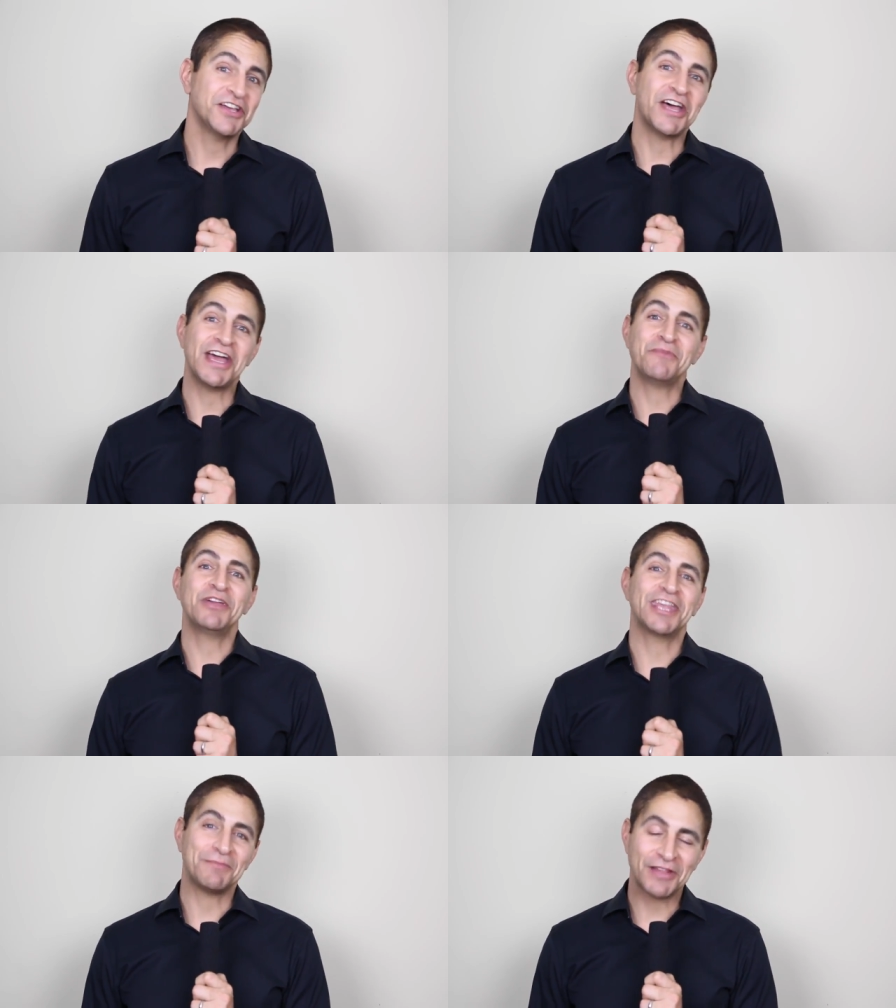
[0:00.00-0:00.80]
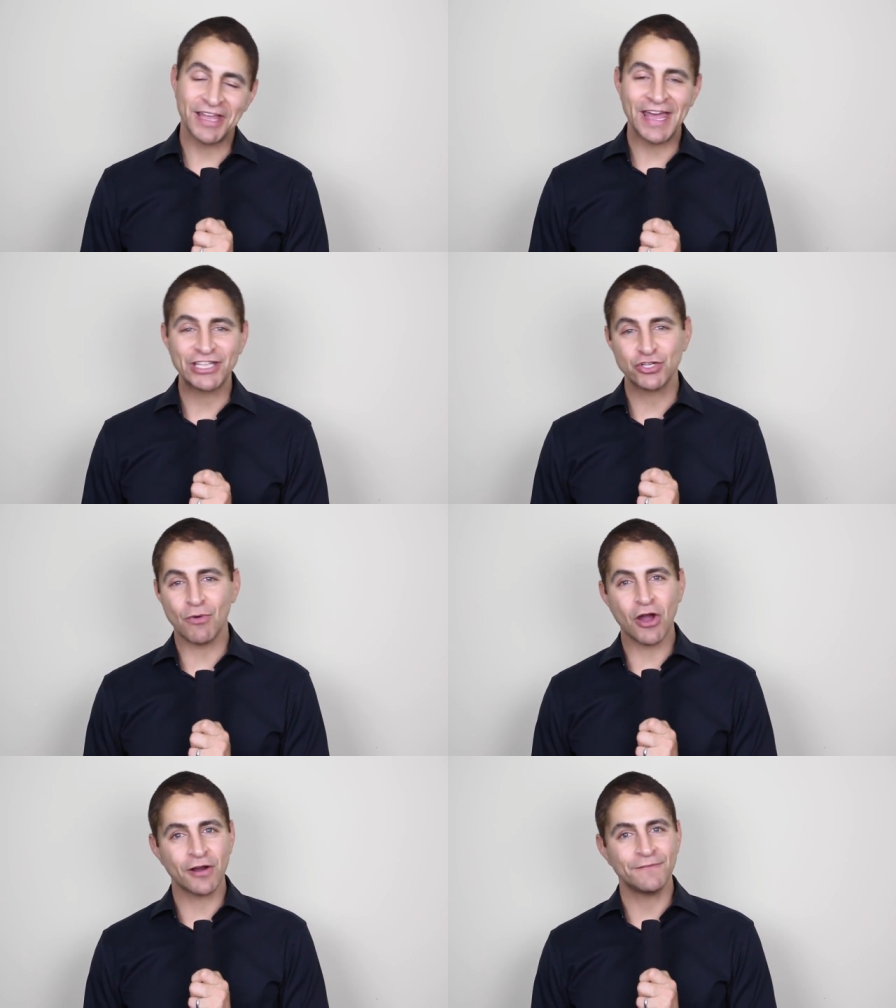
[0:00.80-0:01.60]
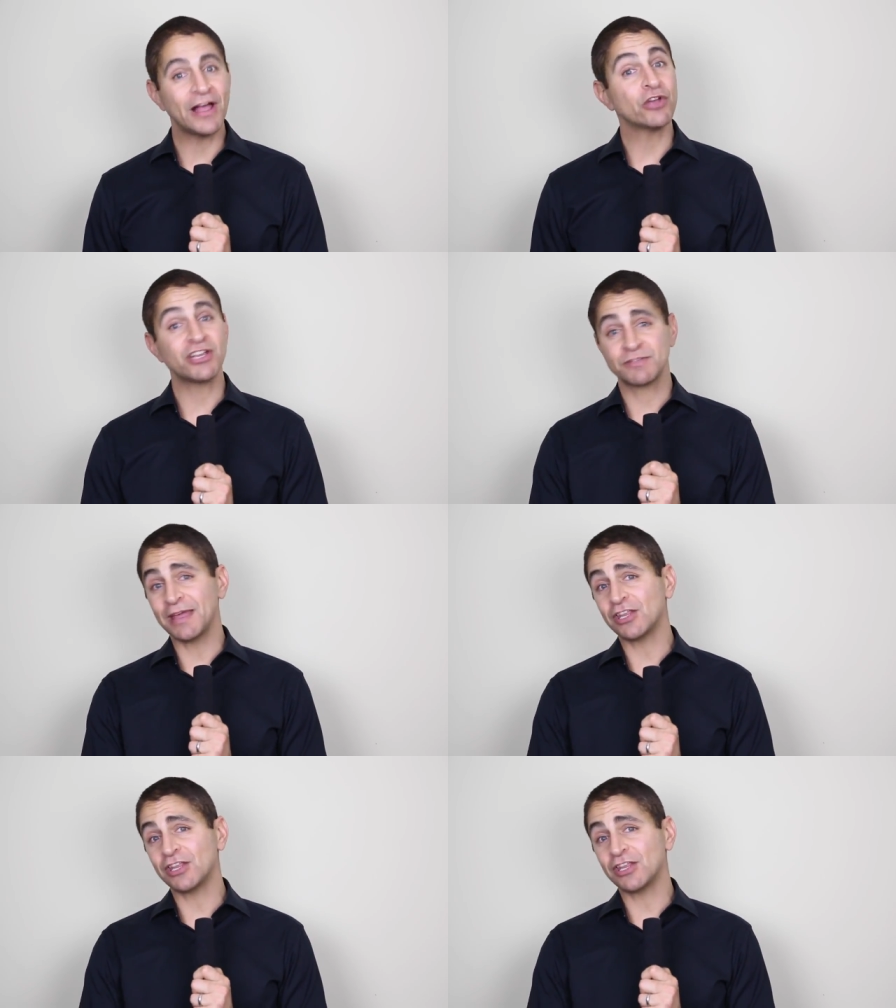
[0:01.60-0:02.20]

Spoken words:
And we can apply that to our valuation